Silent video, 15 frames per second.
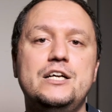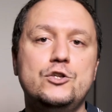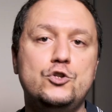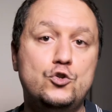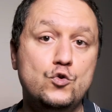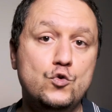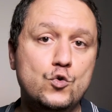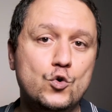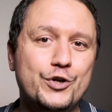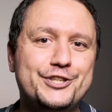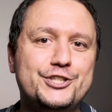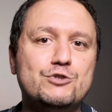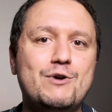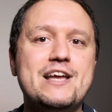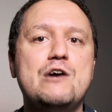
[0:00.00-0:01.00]
to
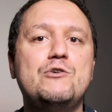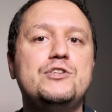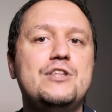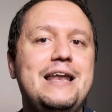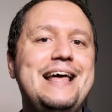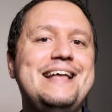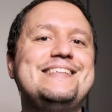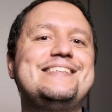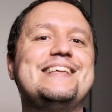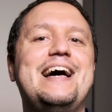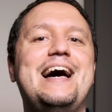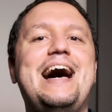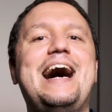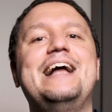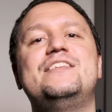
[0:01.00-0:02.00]
try out the lens
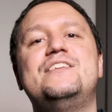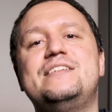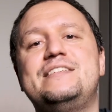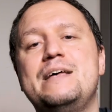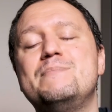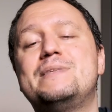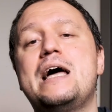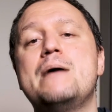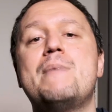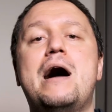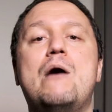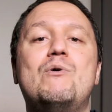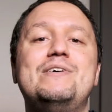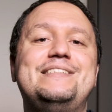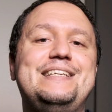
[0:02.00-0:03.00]
at the same time
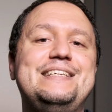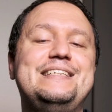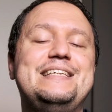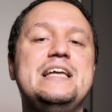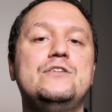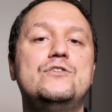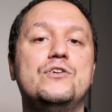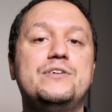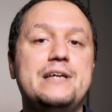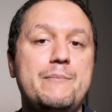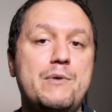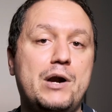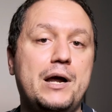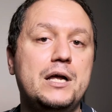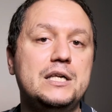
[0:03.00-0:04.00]
I was testing the
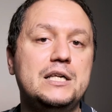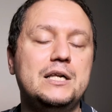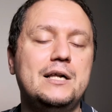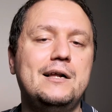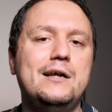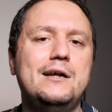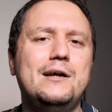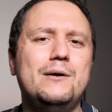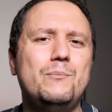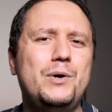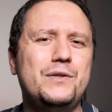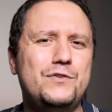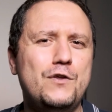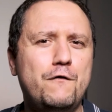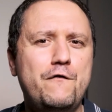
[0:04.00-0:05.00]
camera.
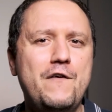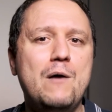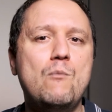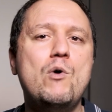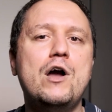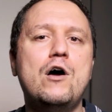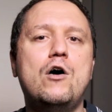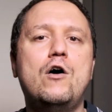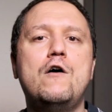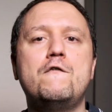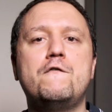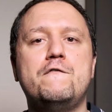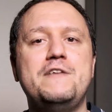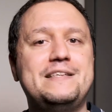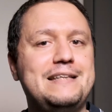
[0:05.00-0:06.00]
But the firmware
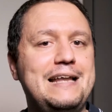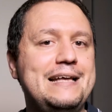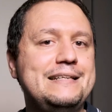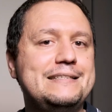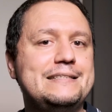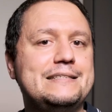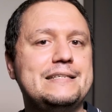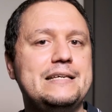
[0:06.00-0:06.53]
of this lens